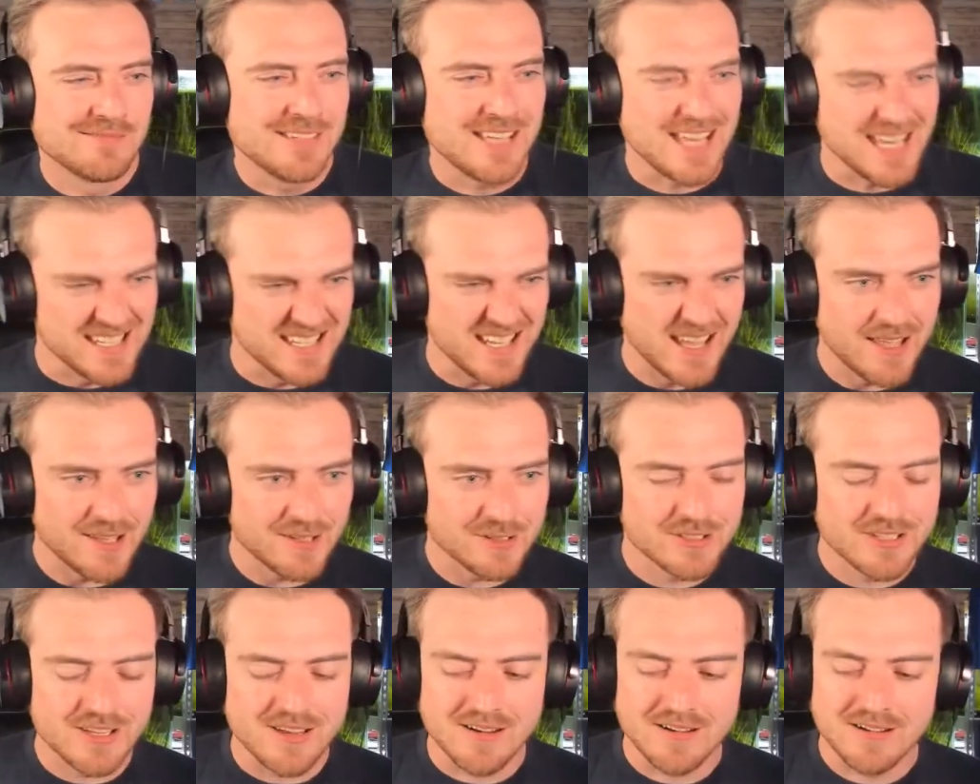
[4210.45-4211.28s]

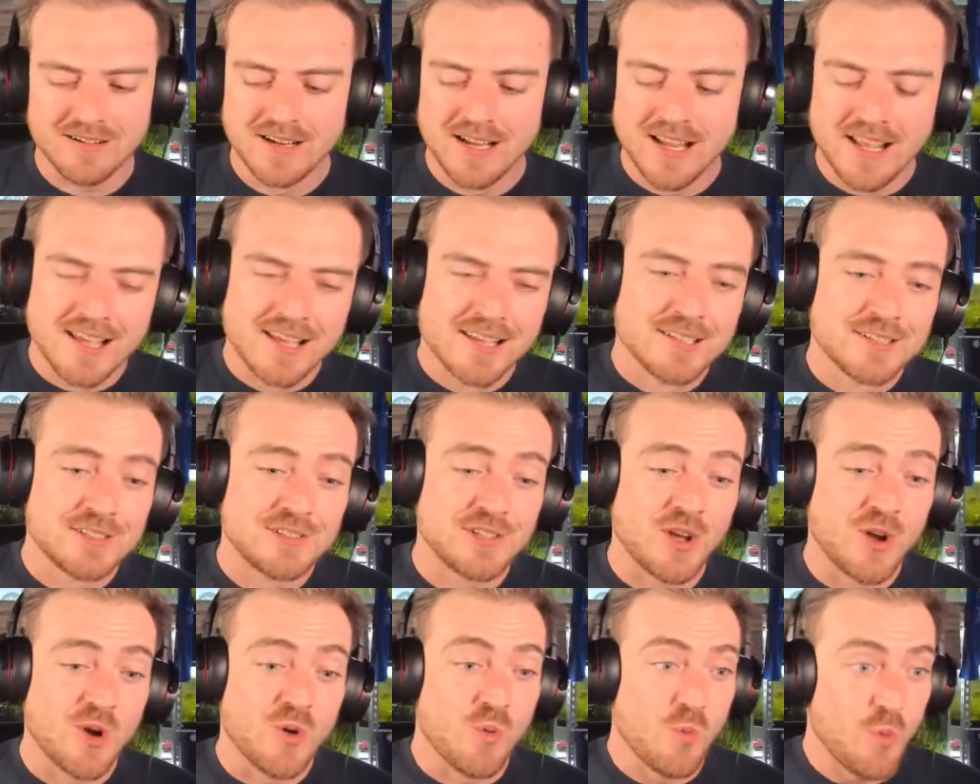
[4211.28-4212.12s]
details here.
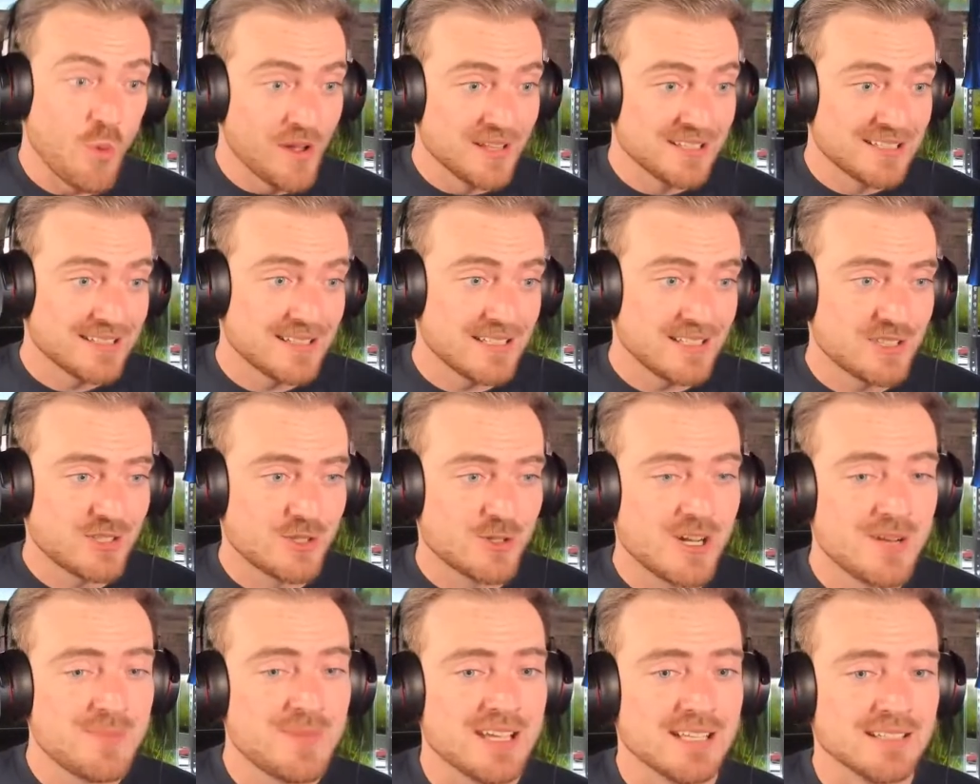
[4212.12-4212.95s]
So once this
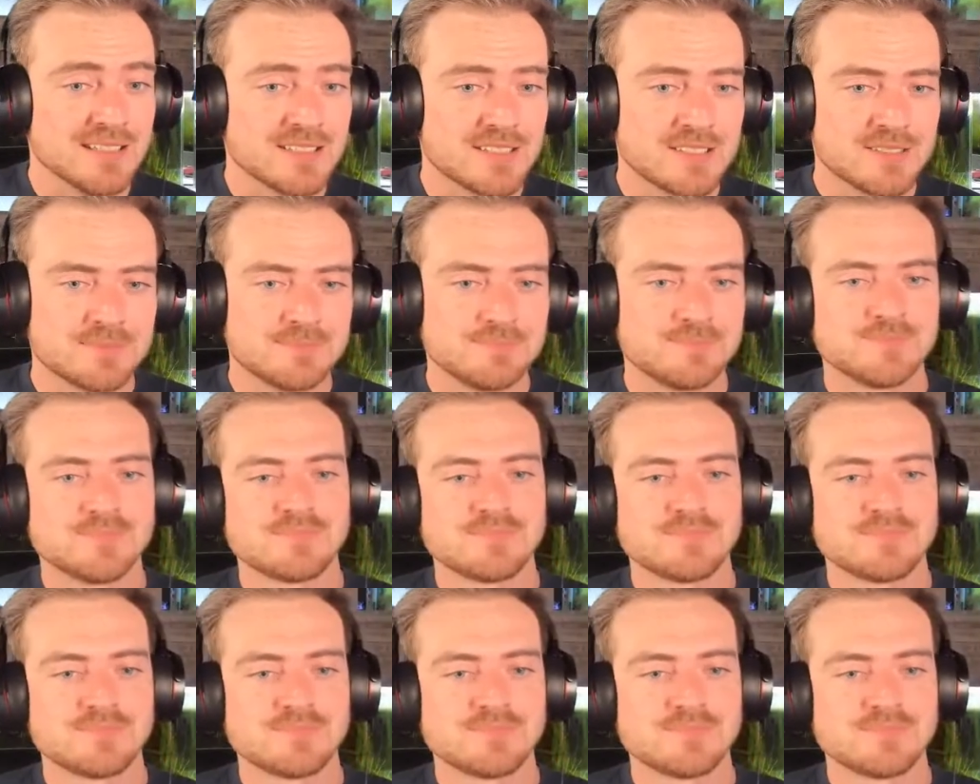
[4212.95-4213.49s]
stream ends,